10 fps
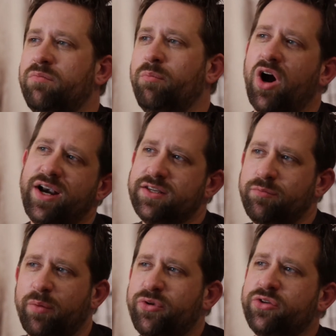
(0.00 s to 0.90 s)
Martin,
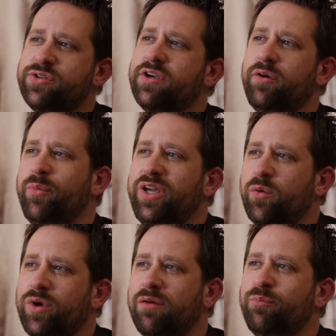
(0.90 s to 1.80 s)
my producer, and me,
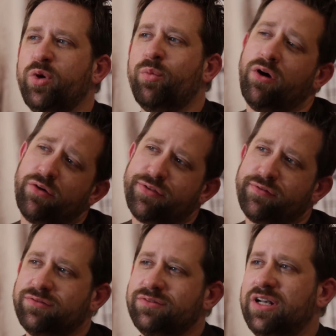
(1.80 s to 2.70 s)
we both
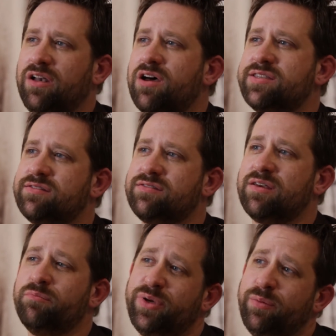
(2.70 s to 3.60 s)
lost
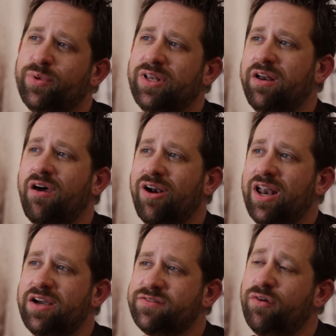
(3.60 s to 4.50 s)
some people in our
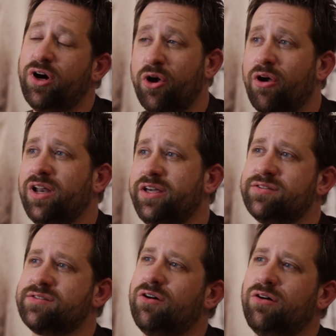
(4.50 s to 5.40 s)
lives very early,
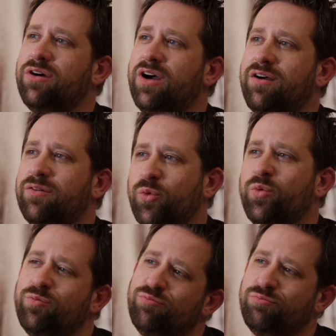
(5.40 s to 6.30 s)
so
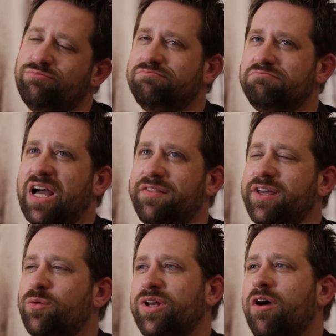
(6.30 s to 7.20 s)
I
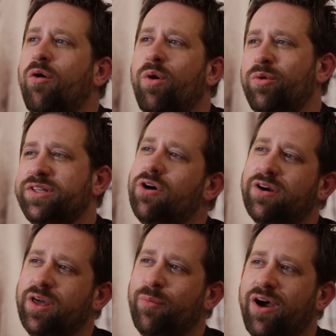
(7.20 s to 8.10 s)
think we know what we're
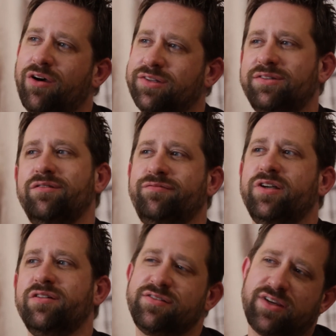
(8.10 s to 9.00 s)
talking about
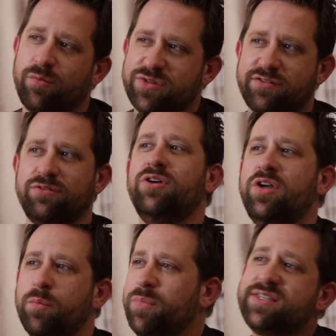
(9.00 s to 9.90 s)
if it comes to
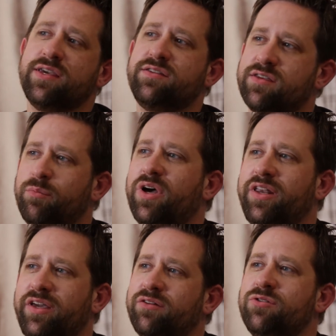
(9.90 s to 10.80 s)
missing
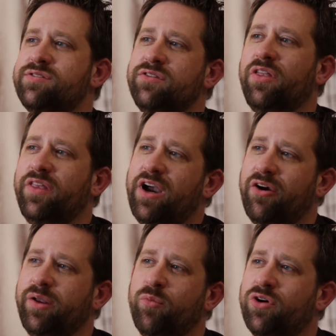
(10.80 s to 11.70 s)
somebody who's not there
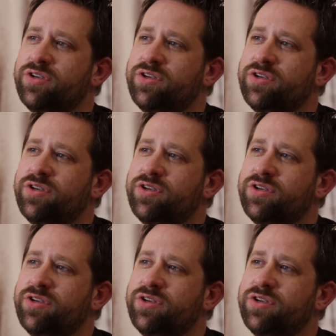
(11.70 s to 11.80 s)
anymore.